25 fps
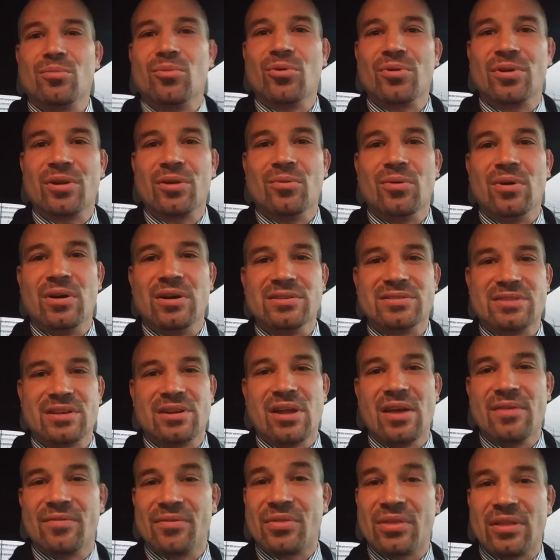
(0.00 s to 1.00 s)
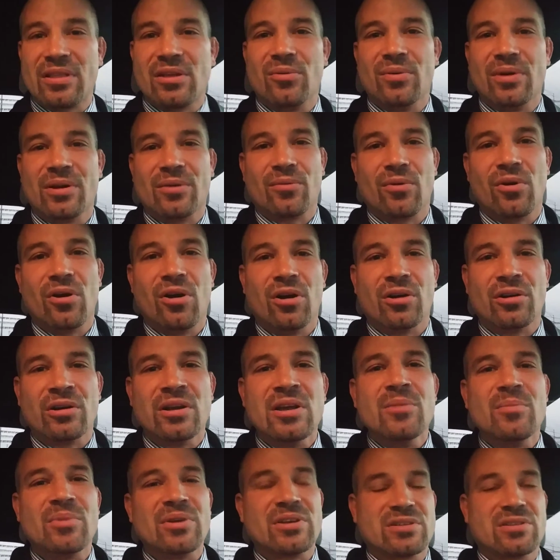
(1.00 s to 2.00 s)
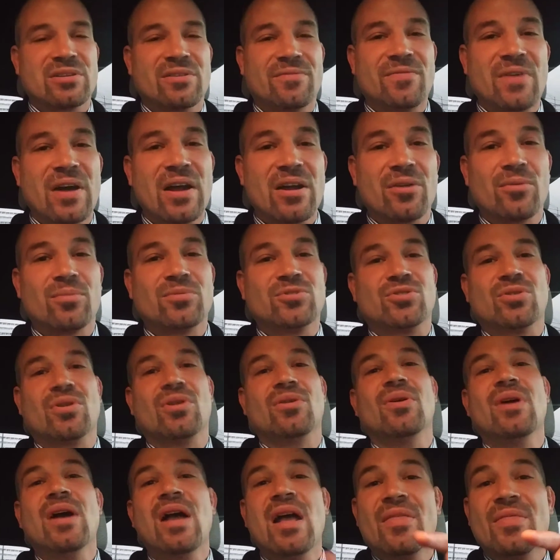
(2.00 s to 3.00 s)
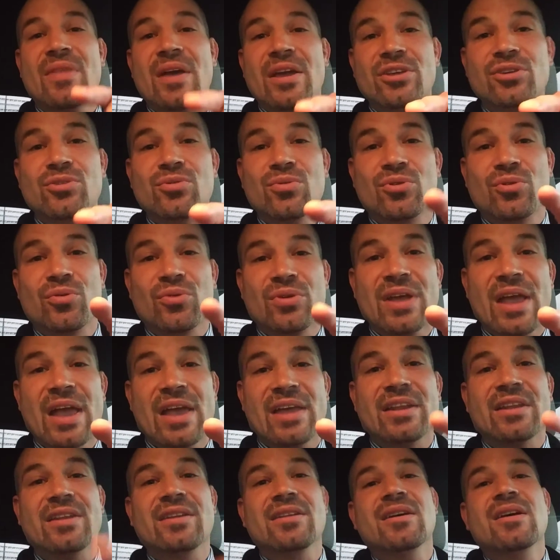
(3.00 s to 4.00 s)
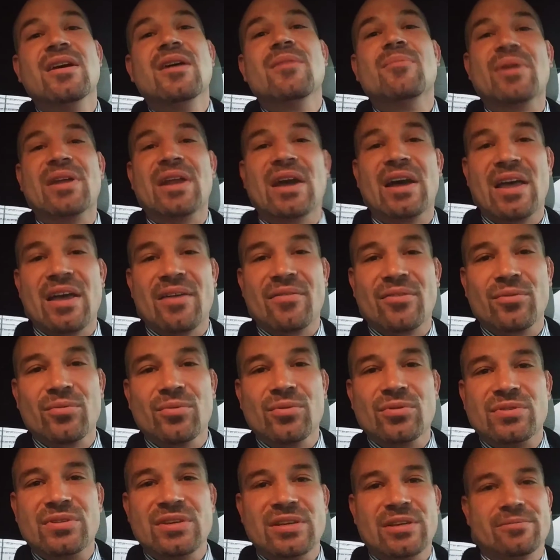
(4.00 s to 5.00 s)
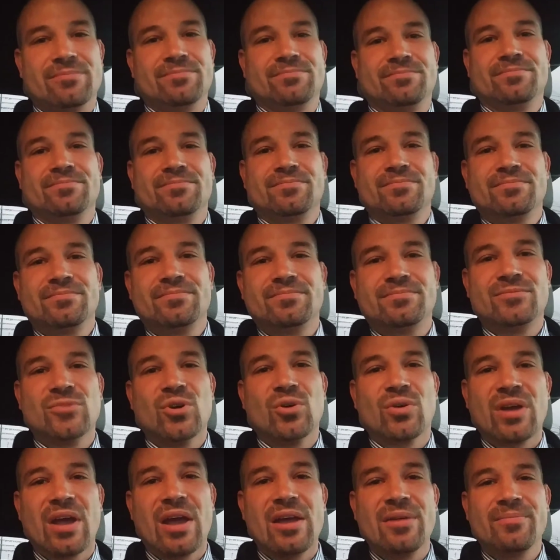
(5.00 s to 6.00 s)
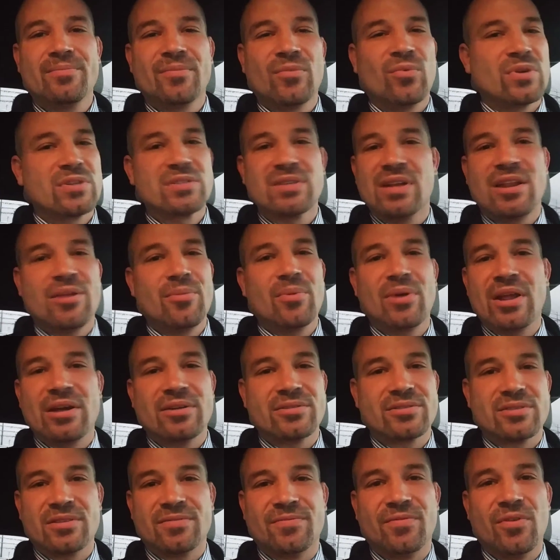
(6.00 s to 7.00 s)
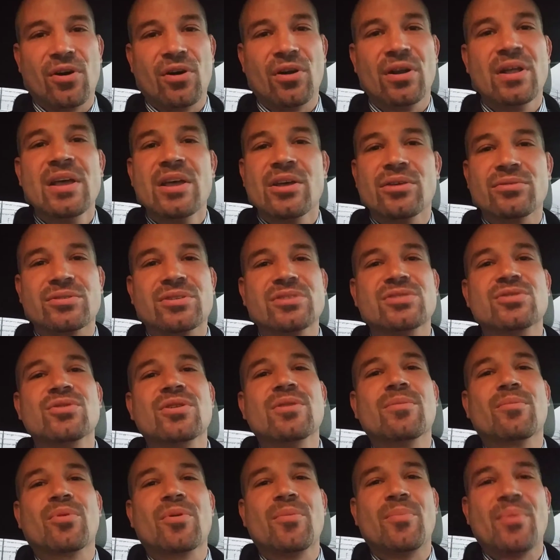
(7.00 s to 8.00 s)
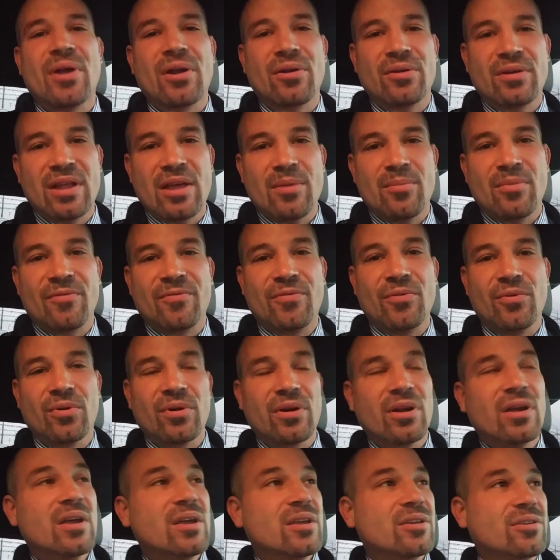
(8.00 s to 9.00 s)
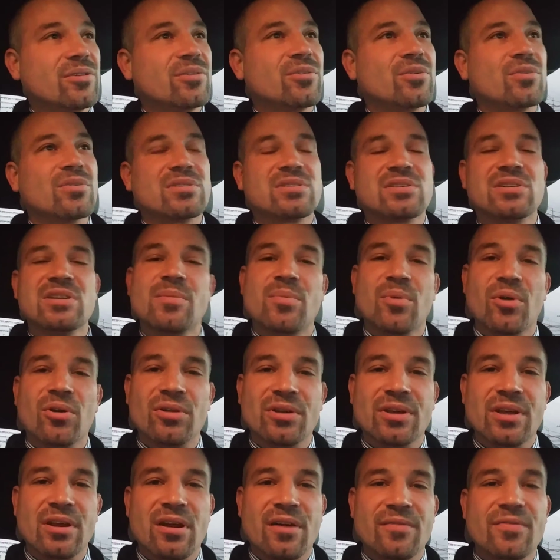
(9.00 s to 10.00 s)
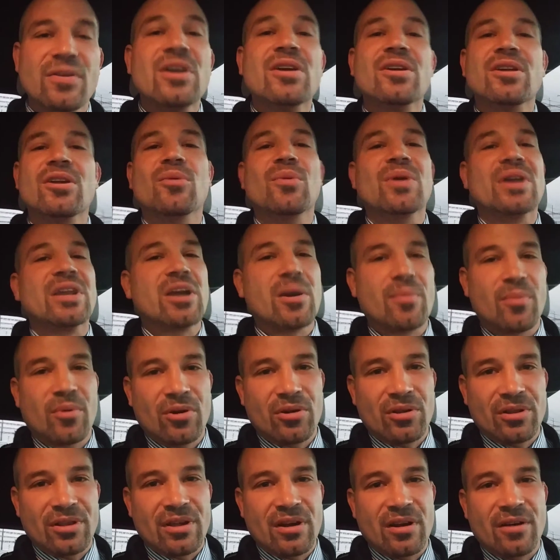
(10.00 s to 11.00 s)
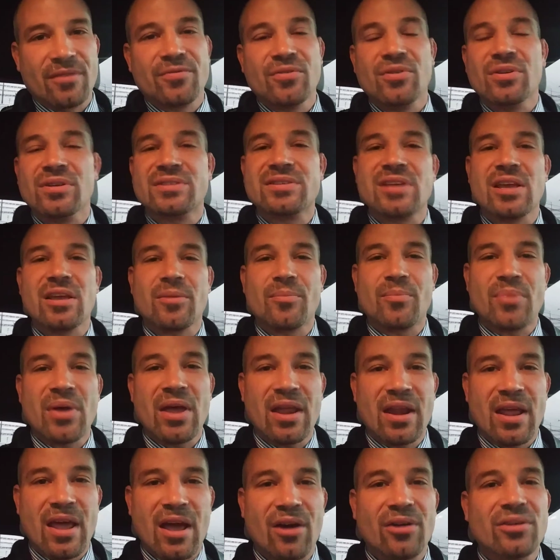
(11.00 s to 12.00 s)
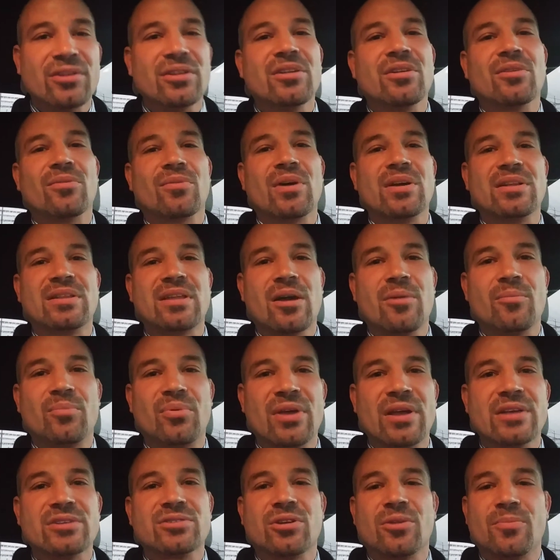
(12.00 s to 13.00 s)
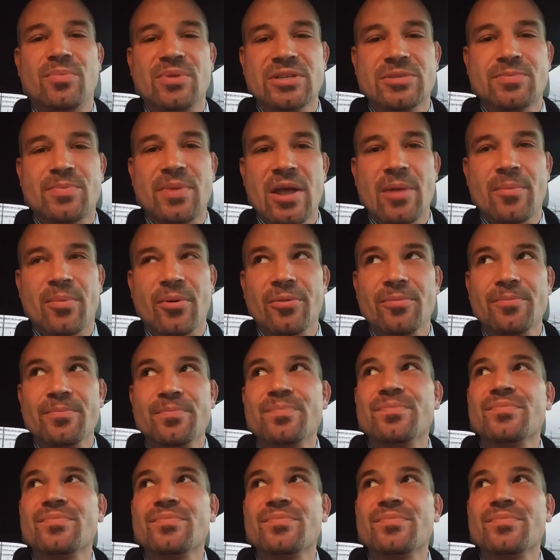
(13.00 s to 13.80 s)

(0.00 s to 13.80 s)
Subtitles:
morning was and everything that went wrong because of the fire drill that you created by not having a routine. Okay? It wasn't anybody else's fault. It was because you didn't prepare the day before. You didn't go to sleep early enough. You didn't wake up early enough. You didn't take a pen out and you didn't write down plans on a piece of paper.